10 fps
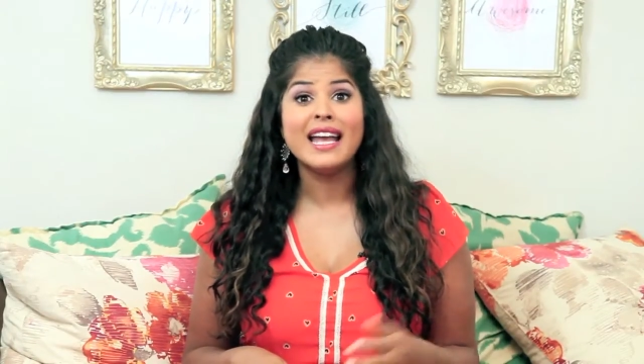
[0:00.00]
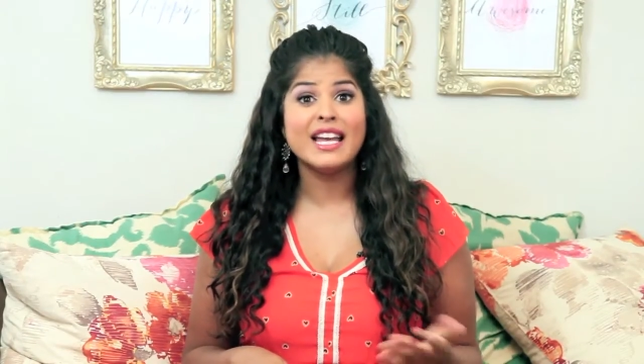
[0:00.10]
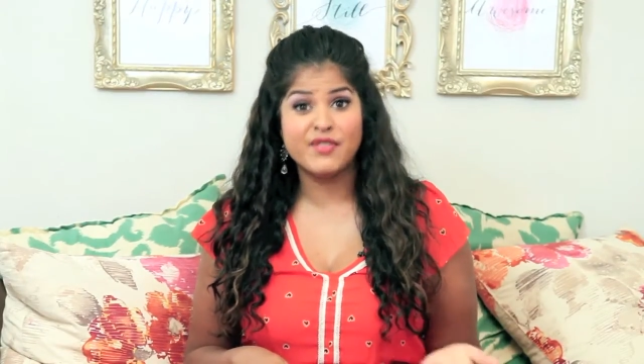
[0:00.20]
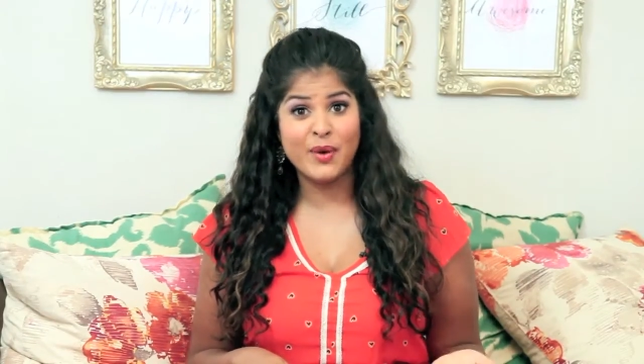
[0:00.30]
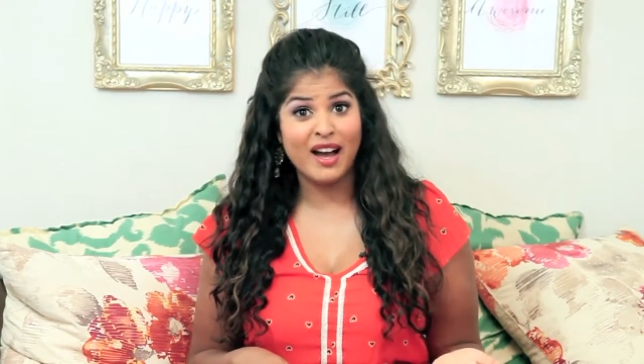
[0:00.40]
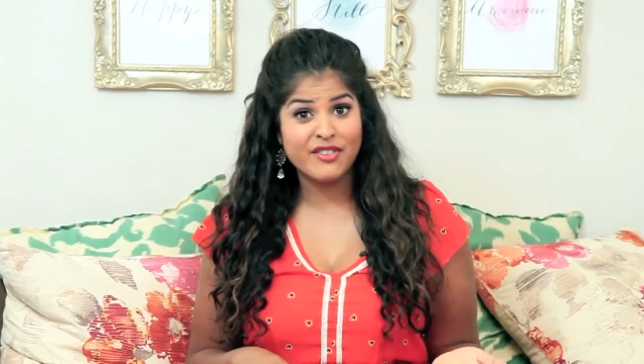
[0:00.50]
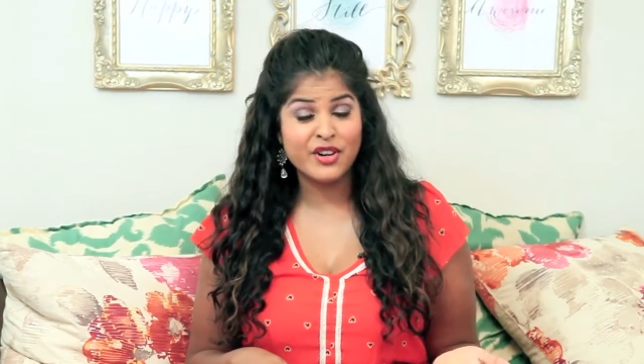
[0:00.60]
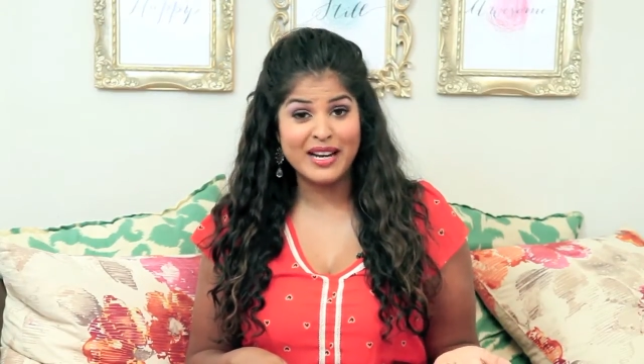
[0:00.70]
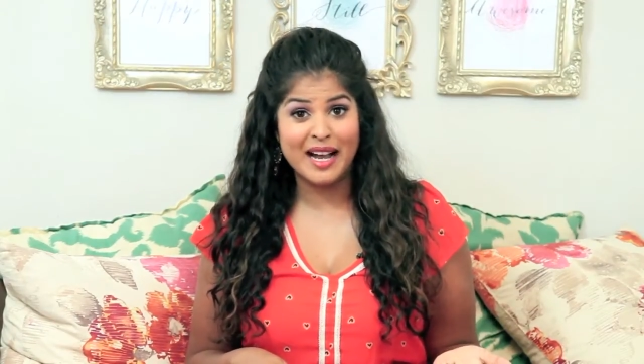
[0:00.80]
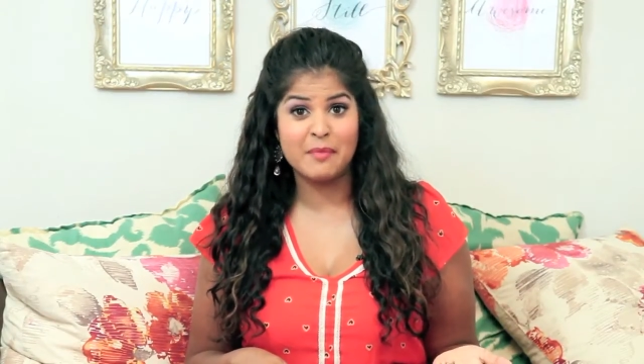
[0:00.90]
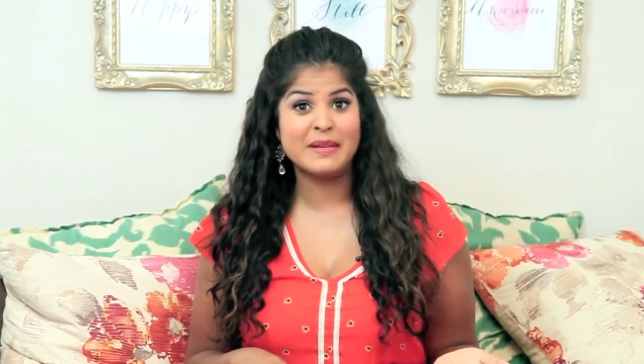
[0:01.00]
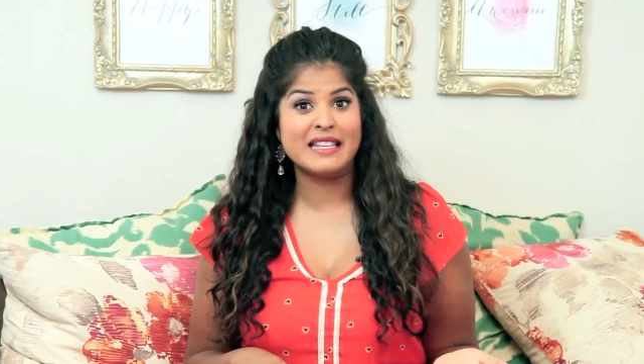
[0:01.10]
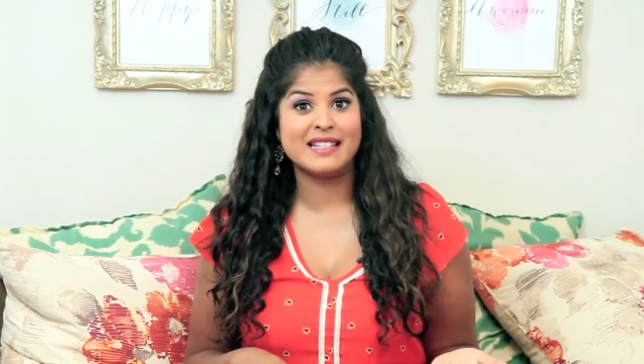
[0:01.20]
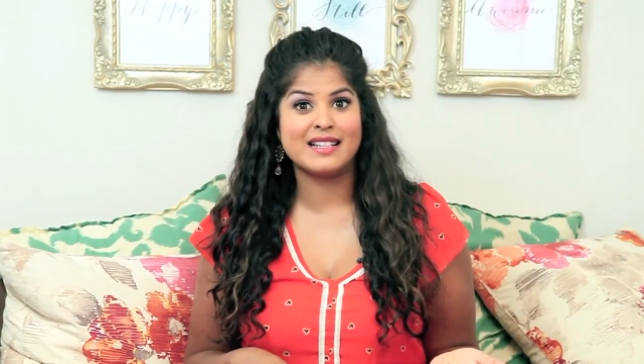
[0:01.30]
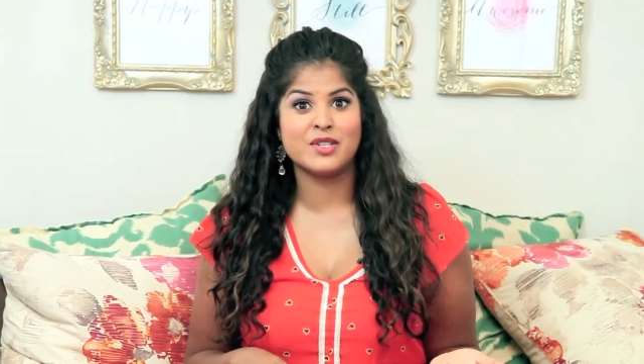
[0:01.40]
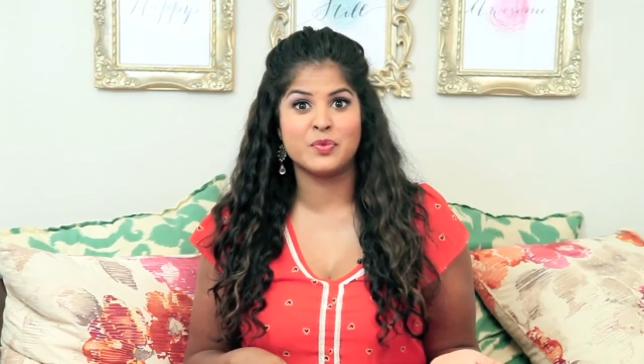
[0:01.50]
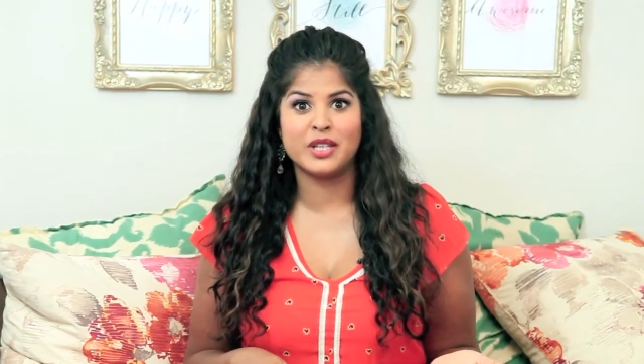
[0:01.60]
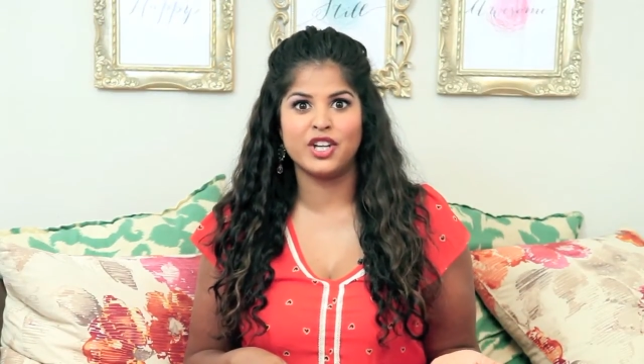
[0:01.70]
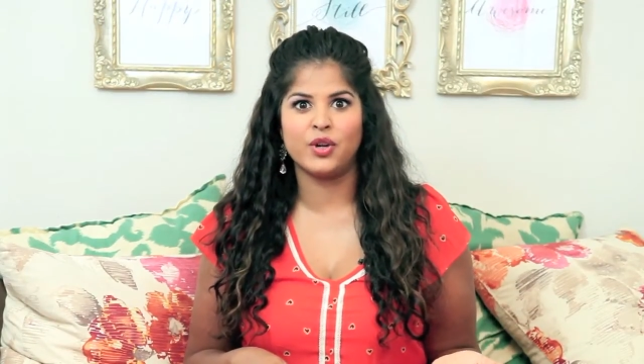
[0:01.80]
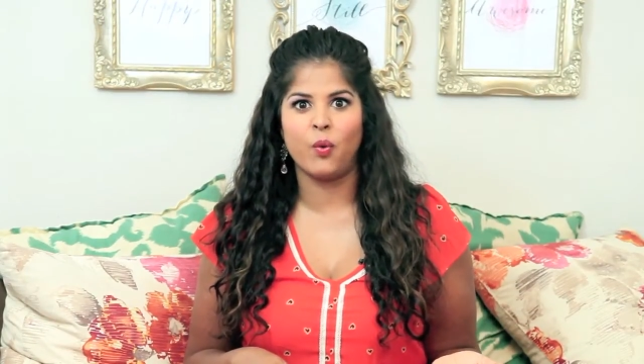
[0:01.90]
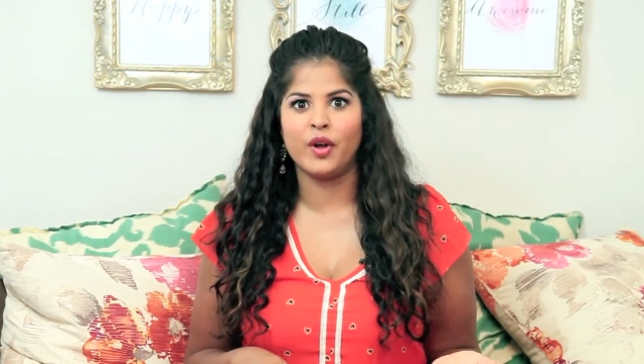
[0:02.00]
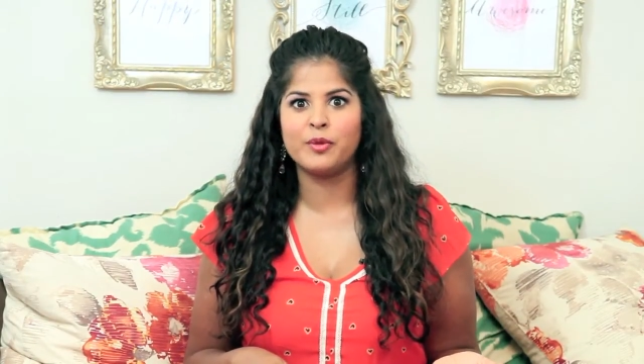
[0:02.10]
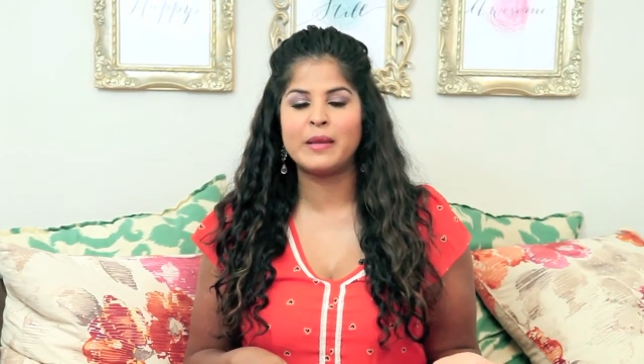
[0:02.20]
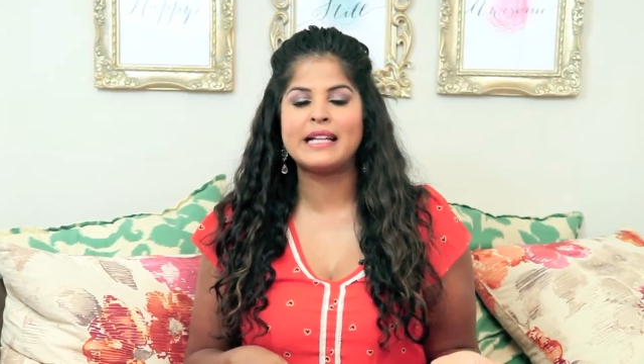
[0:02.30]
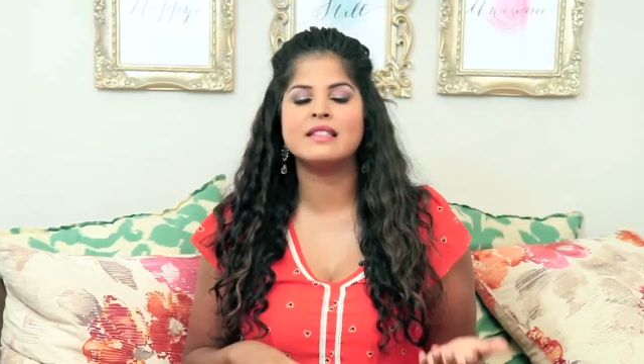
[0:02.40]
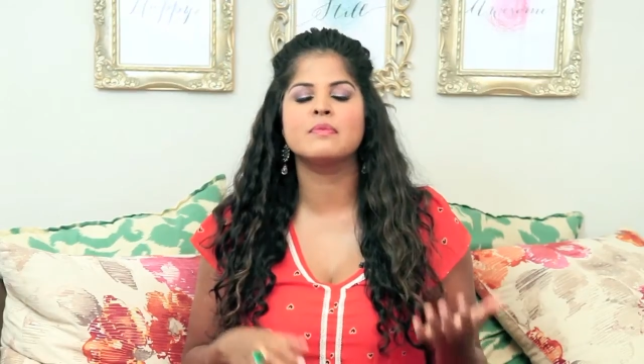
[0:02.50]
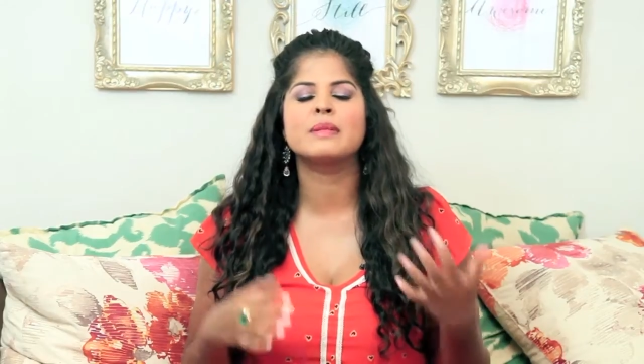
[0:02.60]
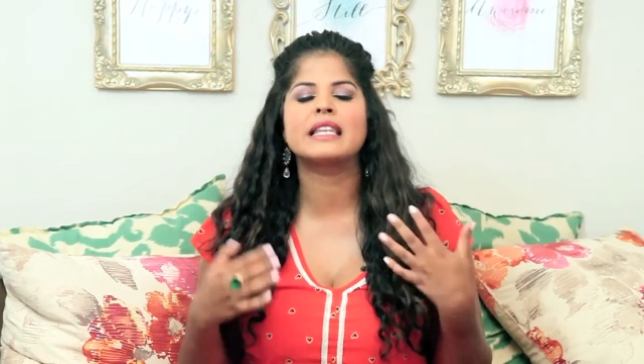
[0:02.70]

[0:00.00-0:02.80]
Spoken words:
if you have a great company that does really good oil blends,